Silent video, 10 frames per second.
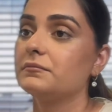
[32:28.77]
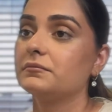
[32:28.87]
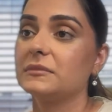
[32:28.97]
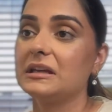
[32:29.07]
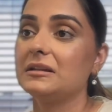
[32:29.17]

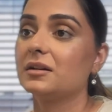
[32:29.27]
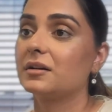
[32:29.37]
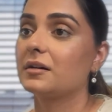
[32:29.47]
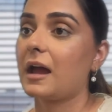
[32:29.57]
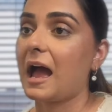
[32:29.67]

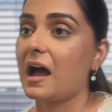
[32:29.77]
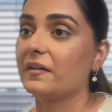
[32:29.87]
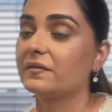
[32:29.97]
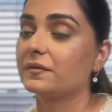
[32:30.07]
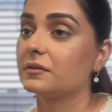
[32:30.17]
either
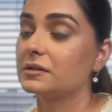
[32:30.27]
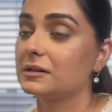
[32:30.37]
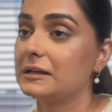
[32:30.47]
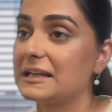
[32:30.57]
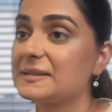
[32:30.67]
have
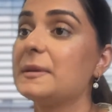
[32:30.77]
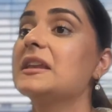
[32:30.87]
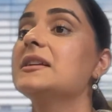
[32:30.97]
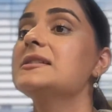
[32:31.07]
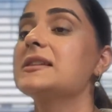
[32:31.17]

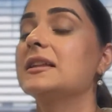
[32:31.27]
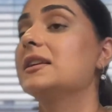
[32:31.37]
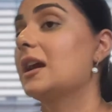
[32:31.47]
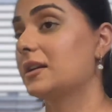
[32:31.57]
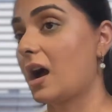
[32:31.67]
experience in the
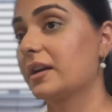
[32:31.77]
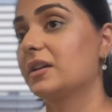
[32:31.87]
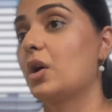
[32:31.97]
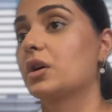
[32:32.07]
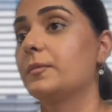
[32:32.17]

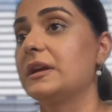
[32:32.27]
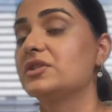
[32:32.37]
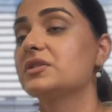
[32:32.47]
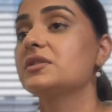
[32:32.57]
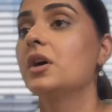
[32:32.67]
targeted
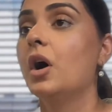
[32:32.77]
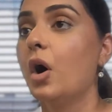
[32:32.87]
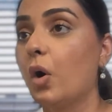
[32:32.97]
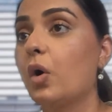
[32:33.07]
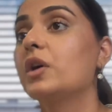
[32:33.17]
occupations,
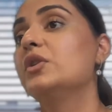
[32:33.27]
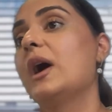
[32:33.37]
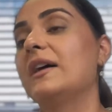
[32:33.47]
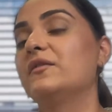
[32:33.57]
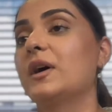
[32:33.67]
or you
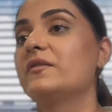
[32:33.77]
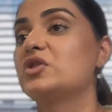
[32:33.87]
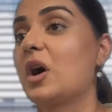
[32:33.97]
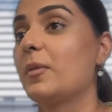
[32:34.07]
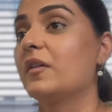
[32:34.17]
have to have a
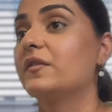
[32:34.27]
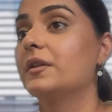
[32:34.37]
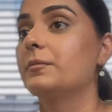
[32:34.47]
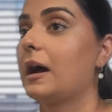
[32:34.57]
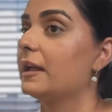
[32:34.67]
job offer
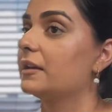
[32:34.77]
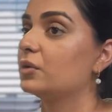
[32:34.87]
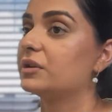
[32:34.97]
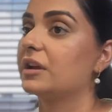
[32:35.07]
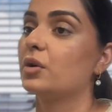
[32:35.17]
by an
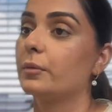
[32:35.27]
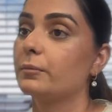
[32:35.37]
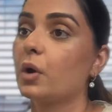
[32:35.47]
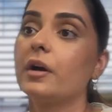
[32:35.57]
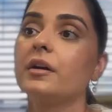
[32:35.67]
Ontario
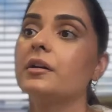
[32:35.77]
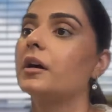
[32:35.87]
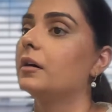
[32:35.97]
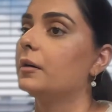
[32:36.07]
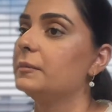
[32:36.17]
employer,
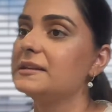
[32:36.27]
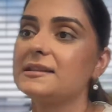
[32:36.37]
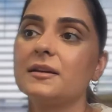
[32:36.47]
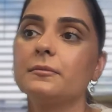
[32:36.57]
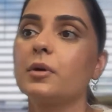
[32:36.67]
a
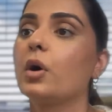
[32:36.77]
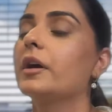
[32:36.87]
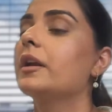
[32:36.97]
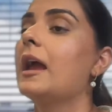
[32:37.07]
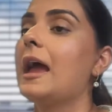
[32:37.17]
BC
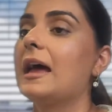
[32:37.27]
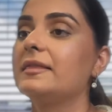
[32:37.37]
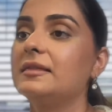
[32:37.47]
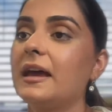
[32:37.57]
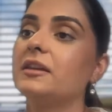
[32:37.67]
employer,
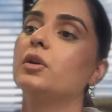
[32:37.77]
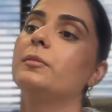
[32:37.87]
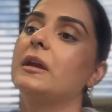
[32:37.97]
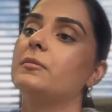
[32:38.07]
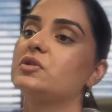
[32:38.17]
and then you'll
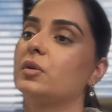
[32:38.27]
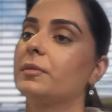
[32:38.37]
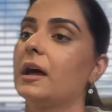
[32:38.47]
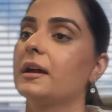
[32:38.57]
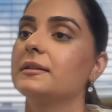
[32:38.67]
be able to
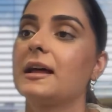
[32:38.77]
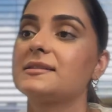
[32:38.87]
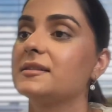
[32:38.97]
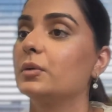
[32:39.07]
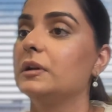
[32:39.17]
apply. That's
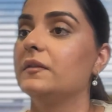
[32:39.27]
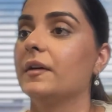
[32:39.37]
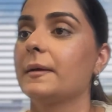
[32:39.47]
the only way.